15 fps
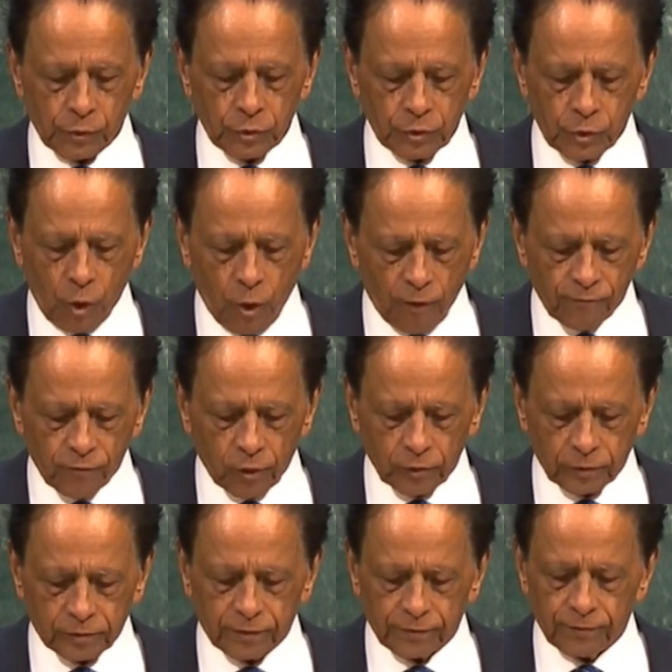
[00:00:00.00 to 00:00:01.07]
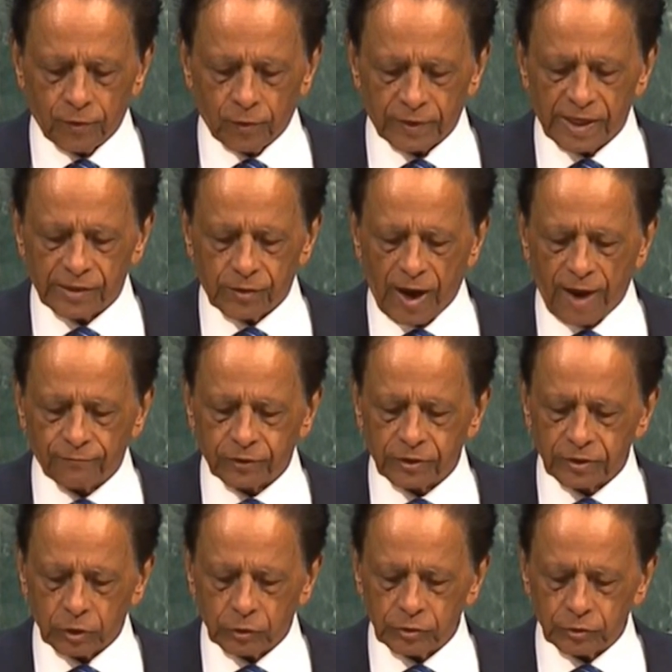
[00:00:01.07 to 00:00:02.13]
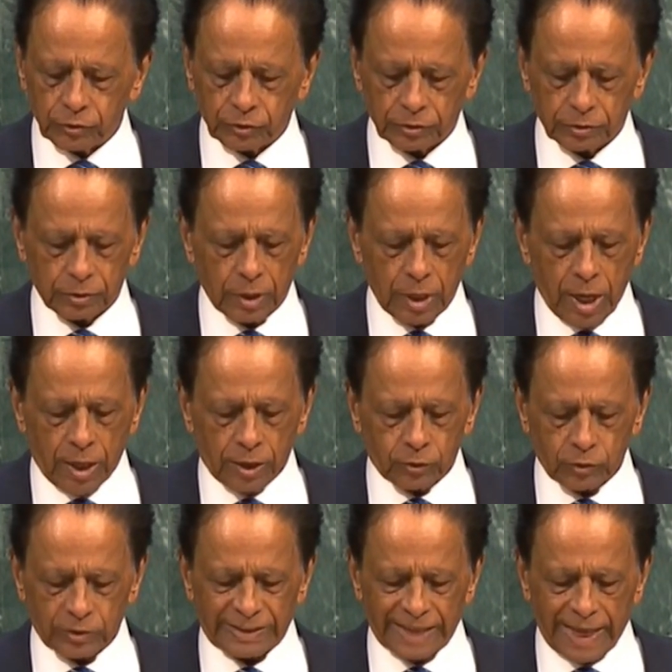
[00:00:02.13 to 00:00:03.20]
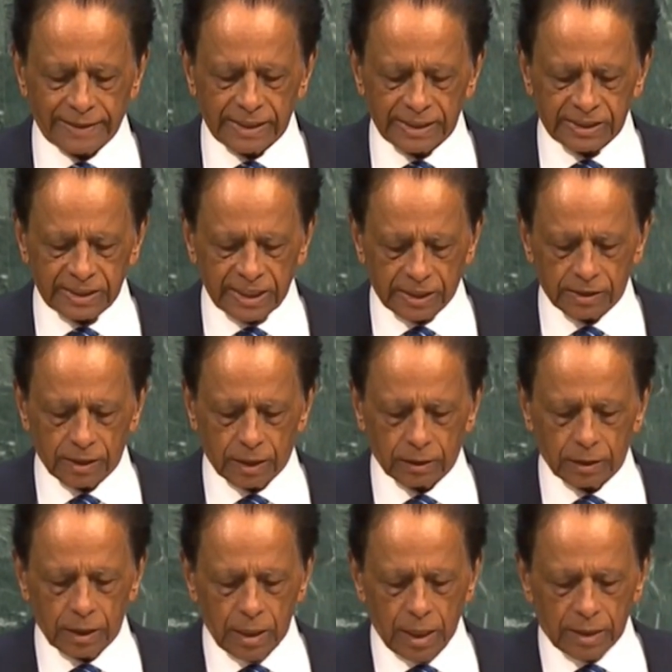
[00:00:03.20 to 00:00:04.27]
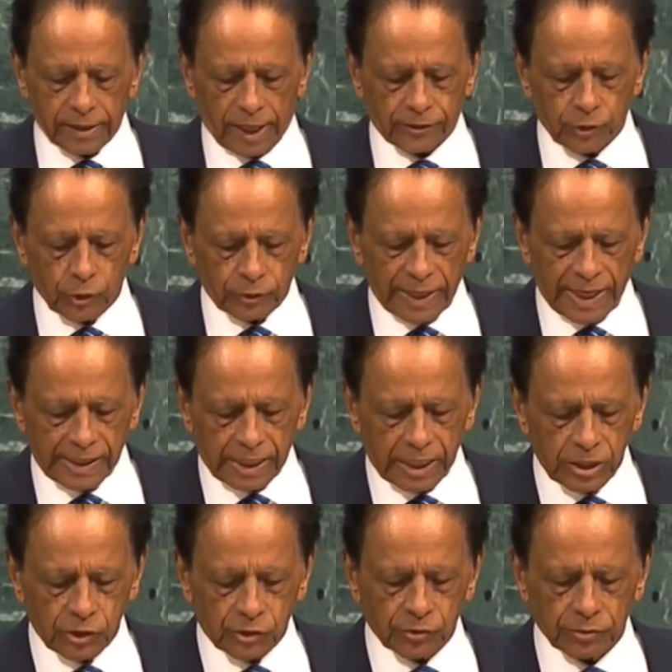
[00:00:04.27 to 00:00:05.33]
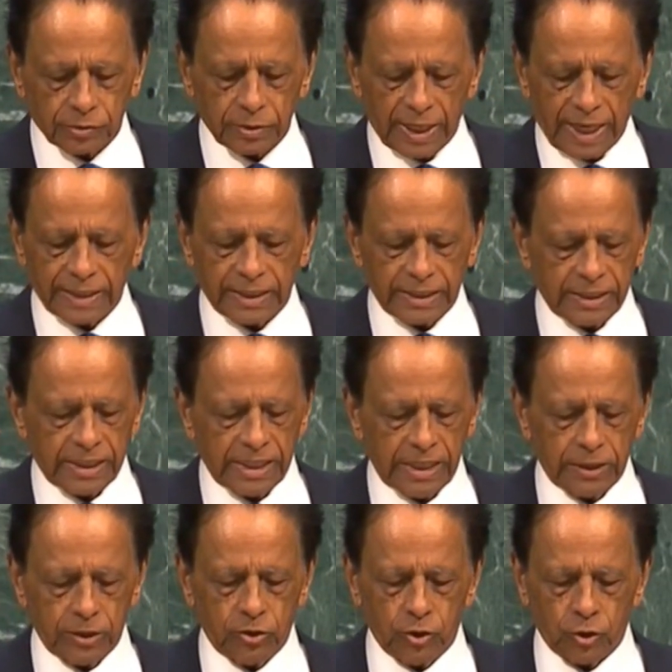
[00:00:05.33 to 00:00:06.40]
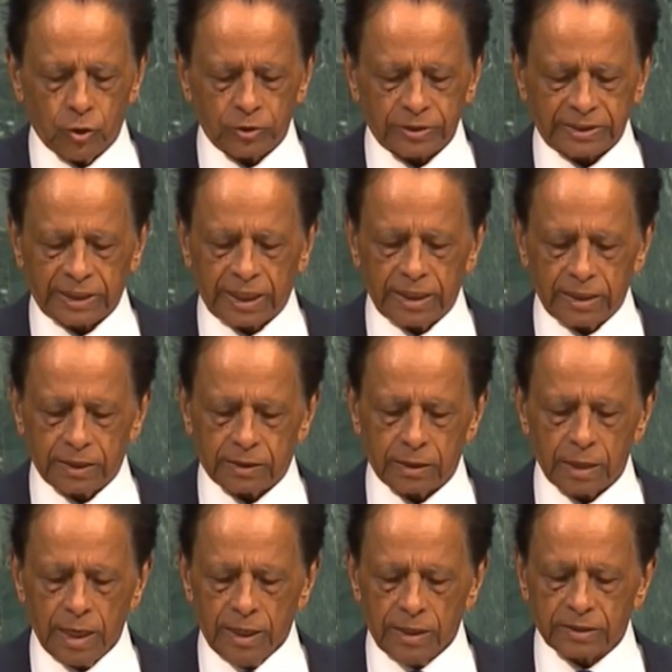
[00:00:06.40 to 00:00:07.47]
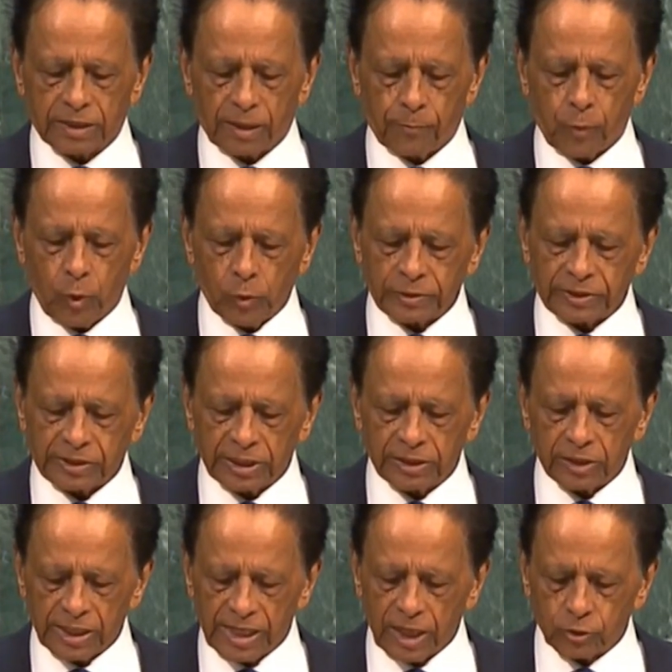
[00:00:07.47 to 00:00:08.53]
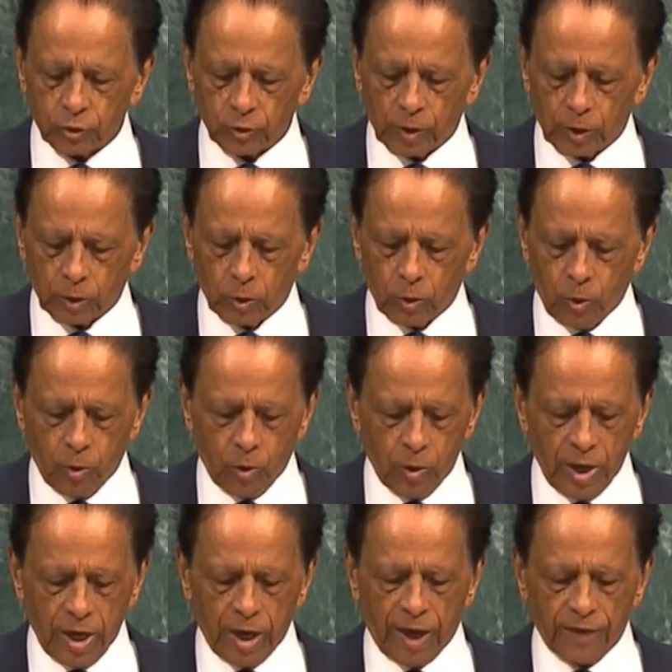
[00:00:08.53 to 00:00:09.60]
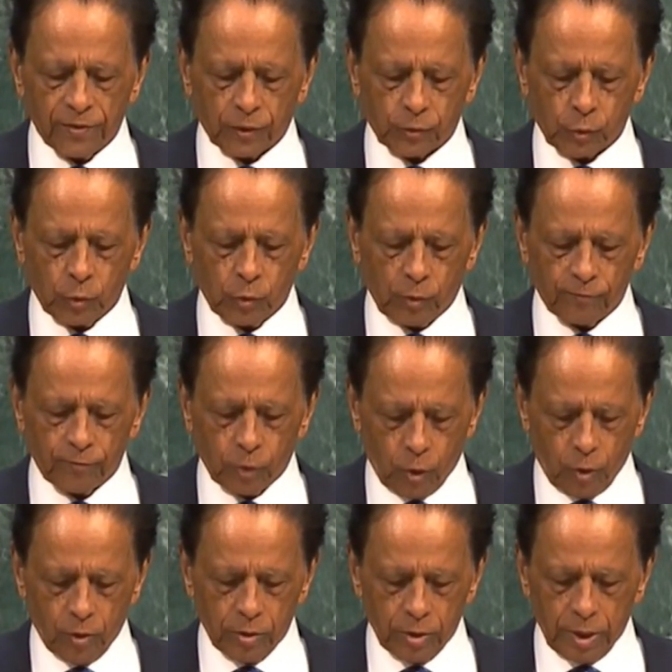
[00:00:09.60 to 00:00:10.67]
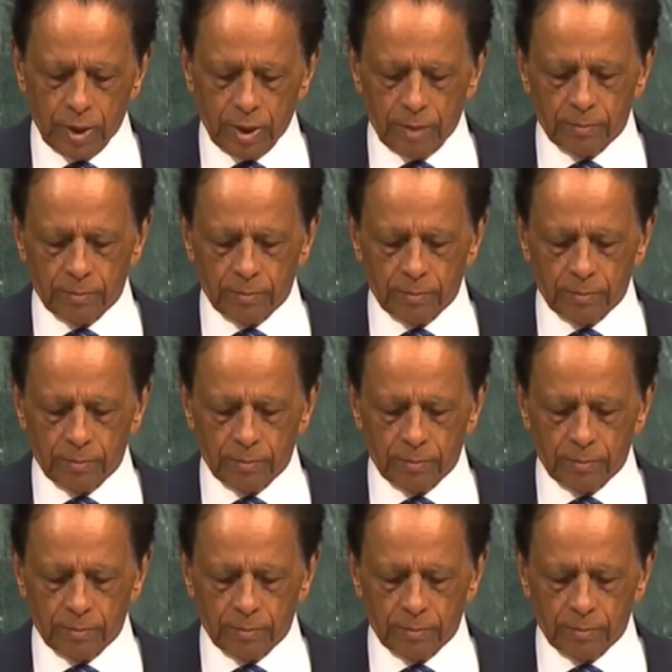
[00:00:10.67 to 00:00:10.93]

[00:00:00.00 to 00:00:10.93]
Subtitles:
through your vote for the draft resolution, to send a signal that your delegation, and indeed your state, supports international law and the rule of law.